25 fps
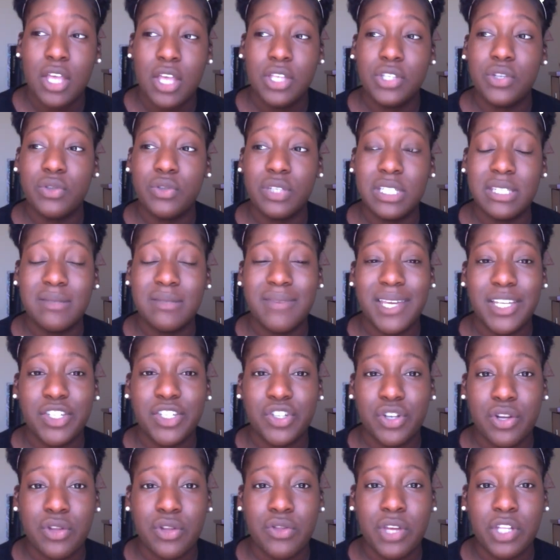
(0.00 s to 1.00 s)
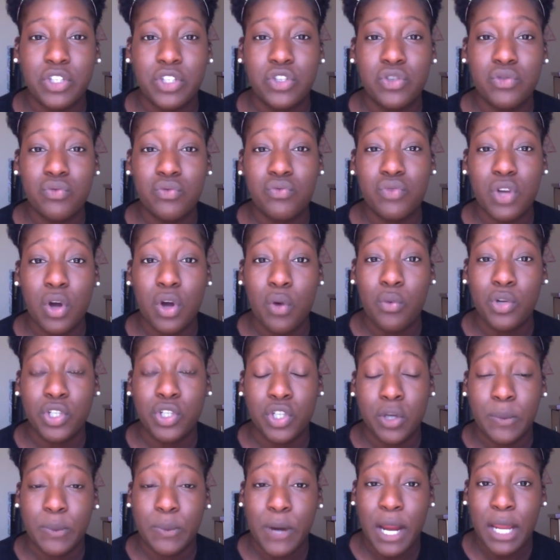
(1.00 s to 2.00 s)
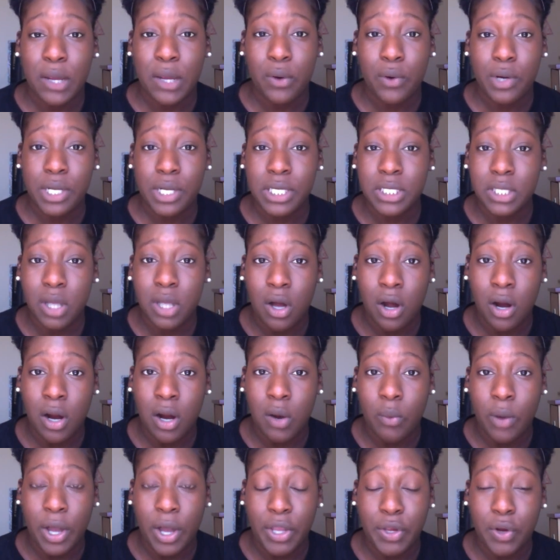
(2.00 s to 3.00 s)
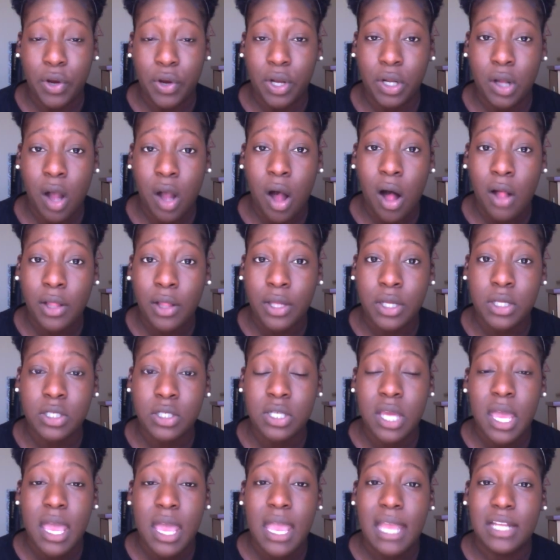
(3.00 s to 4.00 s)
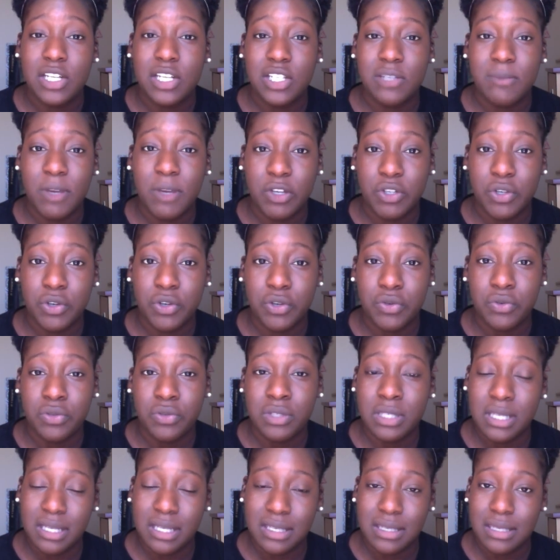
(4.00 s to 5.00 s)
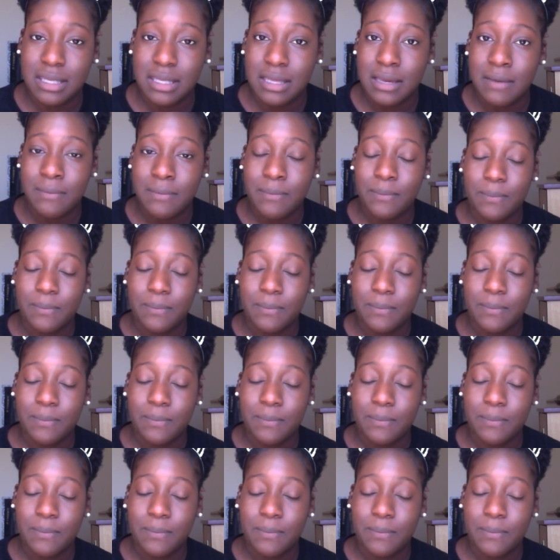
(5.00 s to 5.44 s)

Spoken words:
So just make sure that you know what your priorities are while you're in college, and just make sure you stick to them.